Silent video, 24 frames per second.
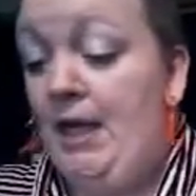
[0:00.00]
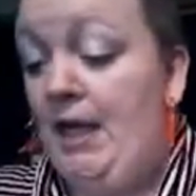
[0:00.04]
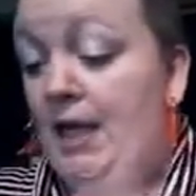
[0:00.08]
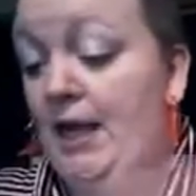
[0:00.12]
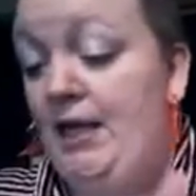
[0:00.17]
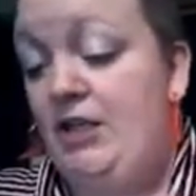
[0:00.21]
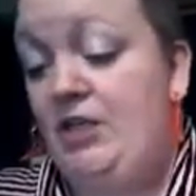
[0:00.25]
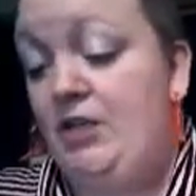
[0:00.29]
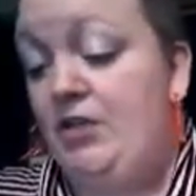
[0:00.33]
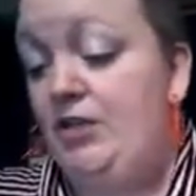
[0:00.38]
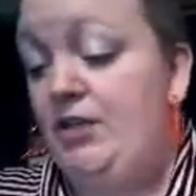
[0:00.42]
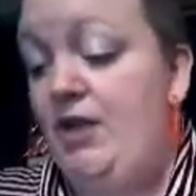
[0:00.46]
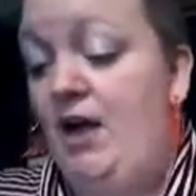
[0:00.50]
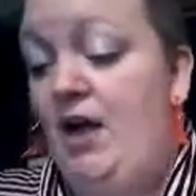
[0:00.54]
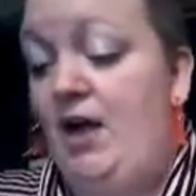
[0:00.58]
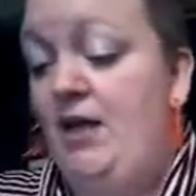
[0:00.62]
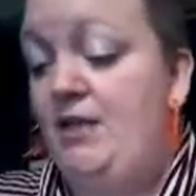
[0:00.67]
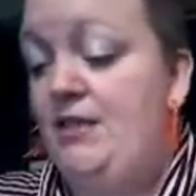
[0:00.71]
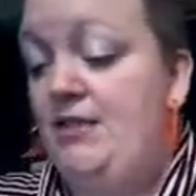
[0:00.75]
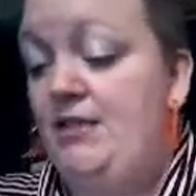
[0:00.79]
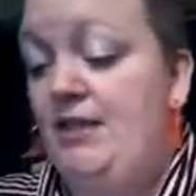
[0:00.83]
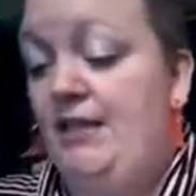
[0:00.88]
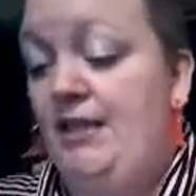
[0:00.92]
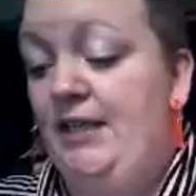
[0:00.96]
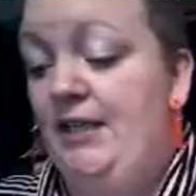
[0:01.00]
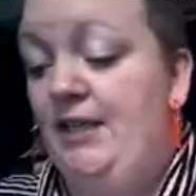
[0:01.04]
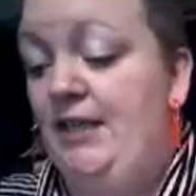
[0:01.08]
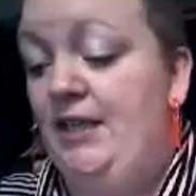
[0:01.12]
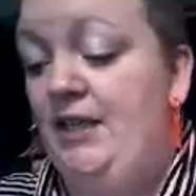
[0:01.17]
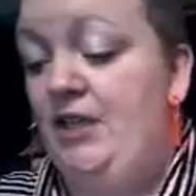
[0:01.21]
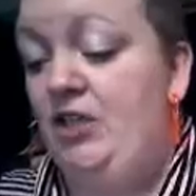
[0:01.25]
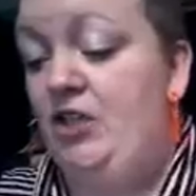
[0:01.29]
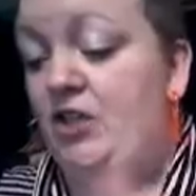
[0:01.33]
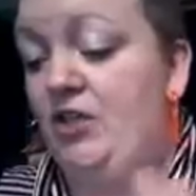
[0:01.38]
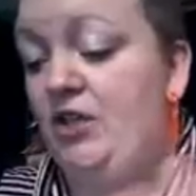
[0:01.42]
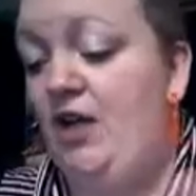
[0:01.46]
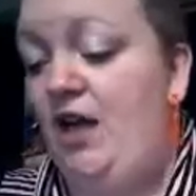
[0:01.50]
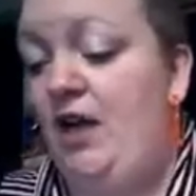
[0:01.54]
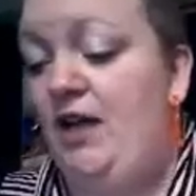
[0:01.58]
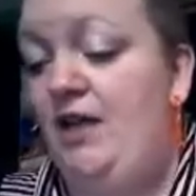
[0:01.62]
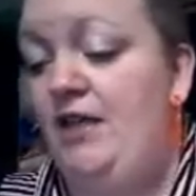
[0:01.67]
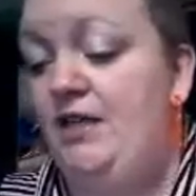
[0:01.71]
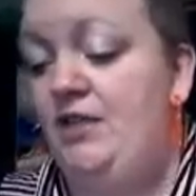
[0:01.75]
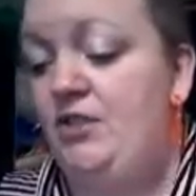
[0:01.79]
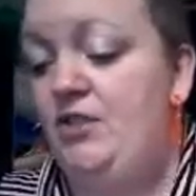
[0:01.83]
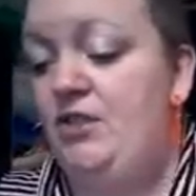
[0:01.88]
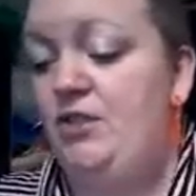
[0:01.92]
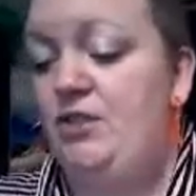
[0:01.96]
and you're not digging it, you're not
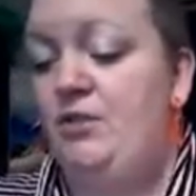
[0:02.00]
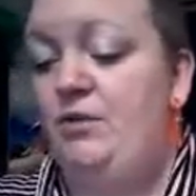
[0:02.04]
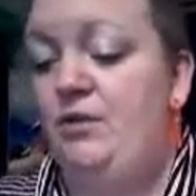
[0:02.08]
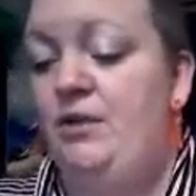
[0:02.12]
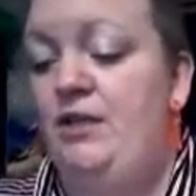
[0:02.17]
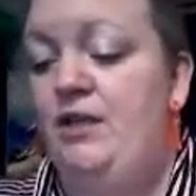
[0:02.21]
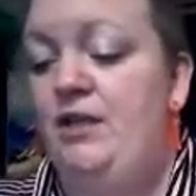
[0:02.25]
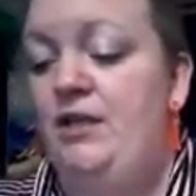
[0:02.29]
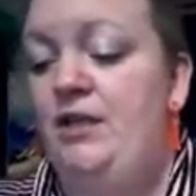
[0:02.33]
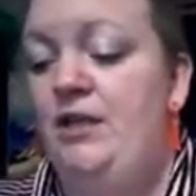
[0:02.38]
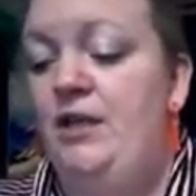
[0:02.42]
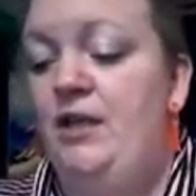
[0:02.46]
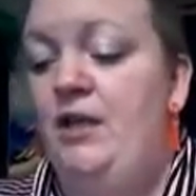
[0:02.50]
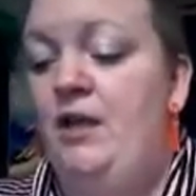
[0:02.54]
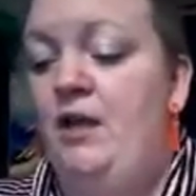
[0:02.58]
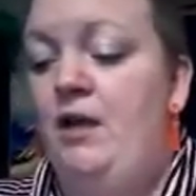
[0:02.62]
into it.